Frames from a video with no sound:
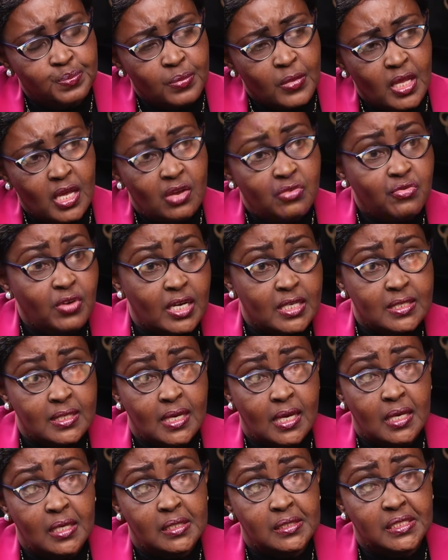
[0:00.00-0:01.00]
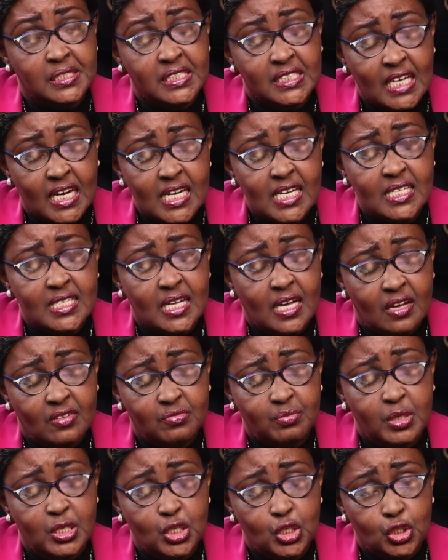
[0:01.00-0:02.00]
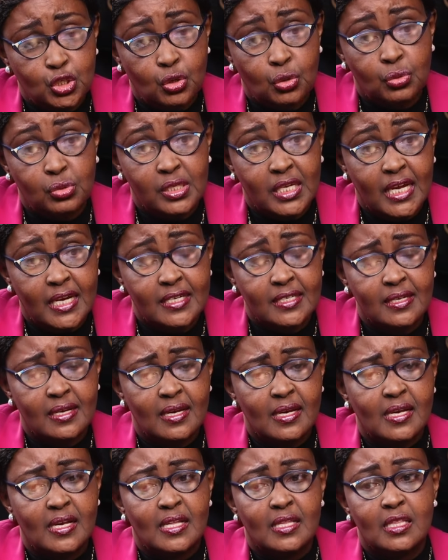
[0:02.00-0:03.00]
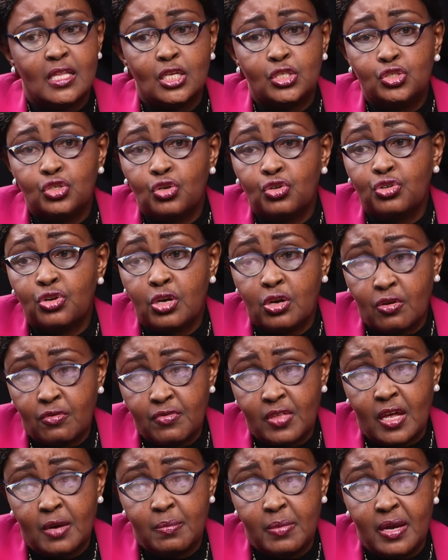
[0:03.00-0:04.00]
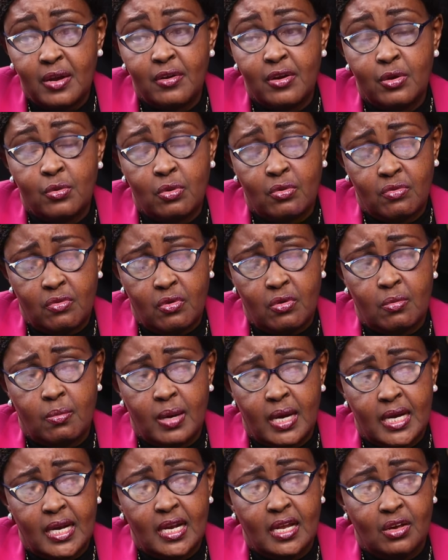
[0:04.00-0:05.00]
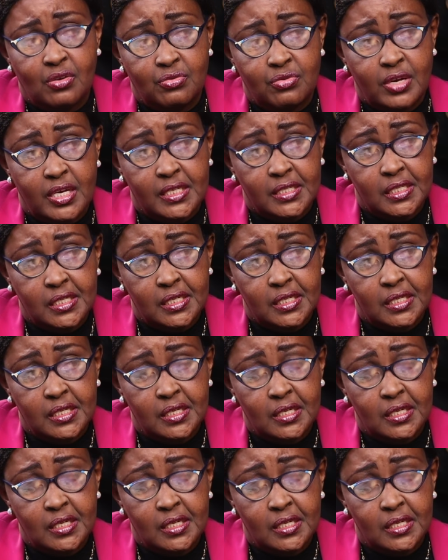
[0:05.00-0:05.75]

In fact, studies have been shown that the children of that period were very badly affected,